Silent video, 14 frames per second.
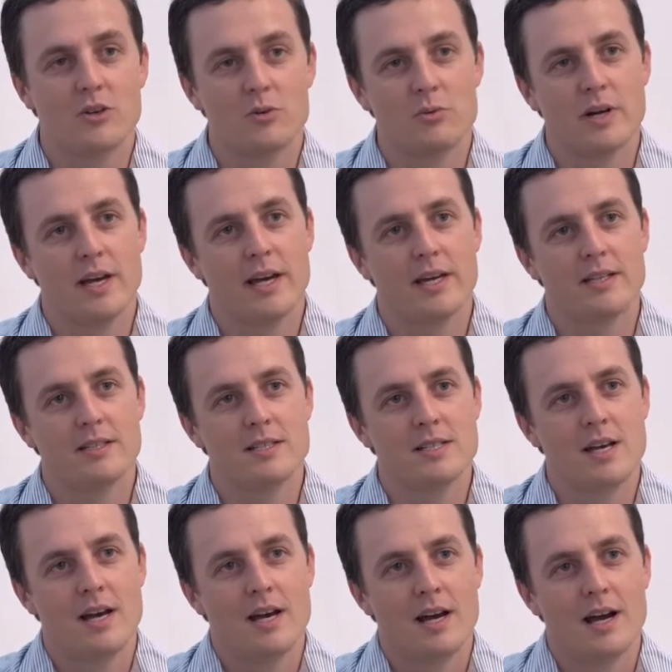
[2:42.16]
in a way. And
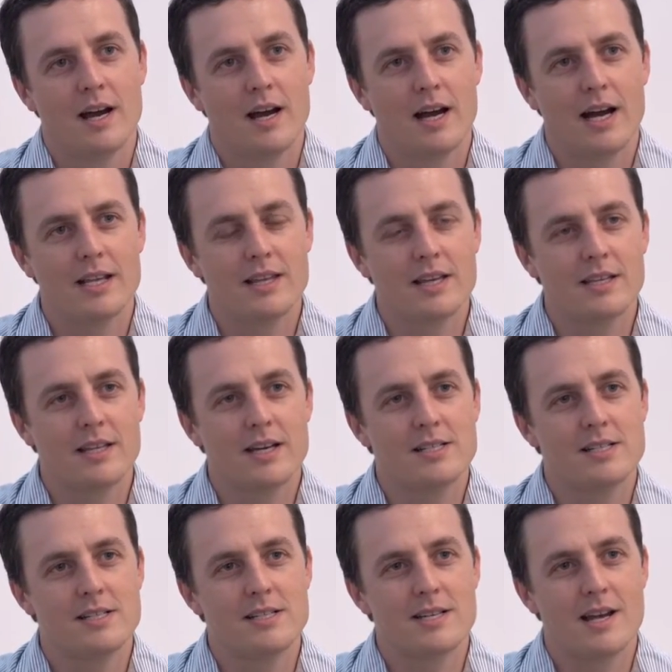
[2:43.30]
I think
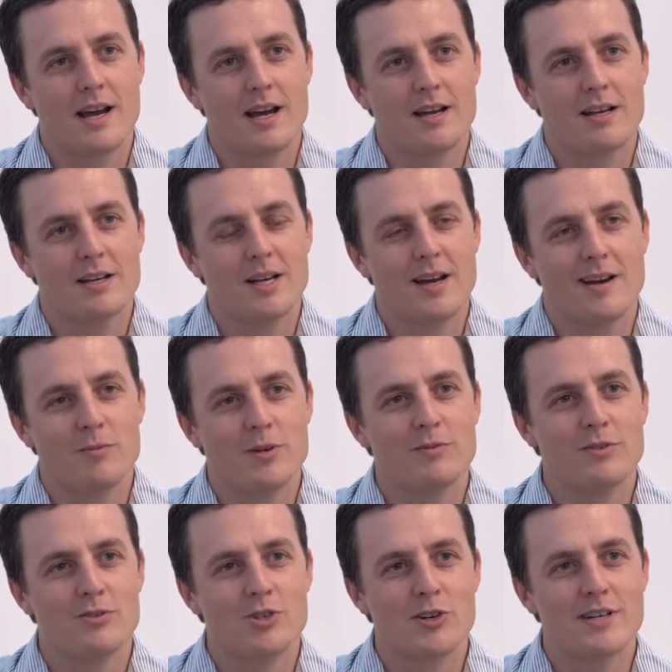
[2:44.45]
that we've
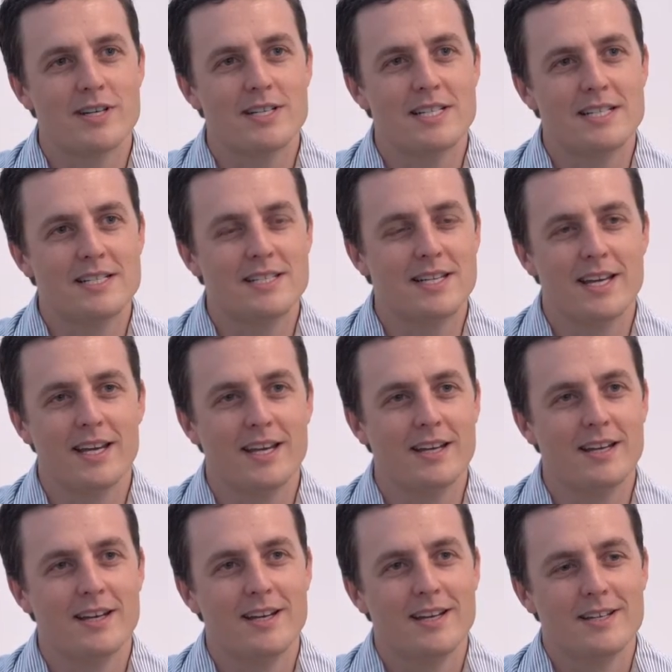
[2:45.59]
enjoyed seeing
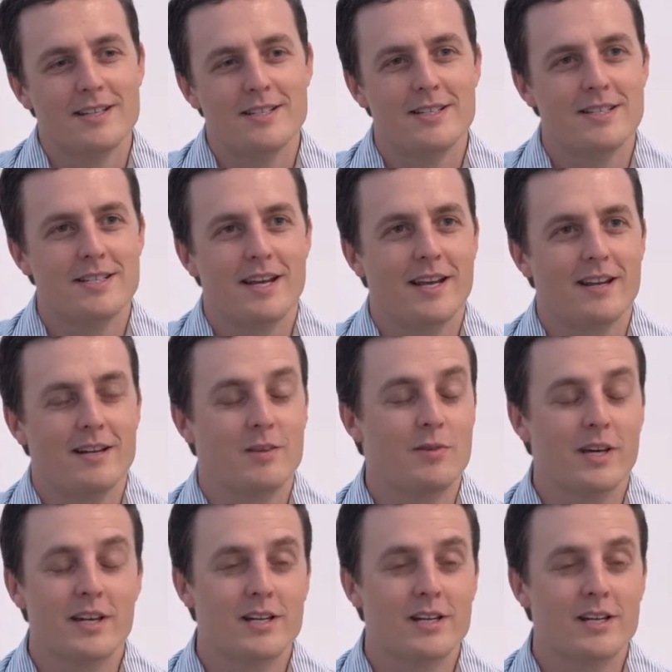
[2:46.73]
living in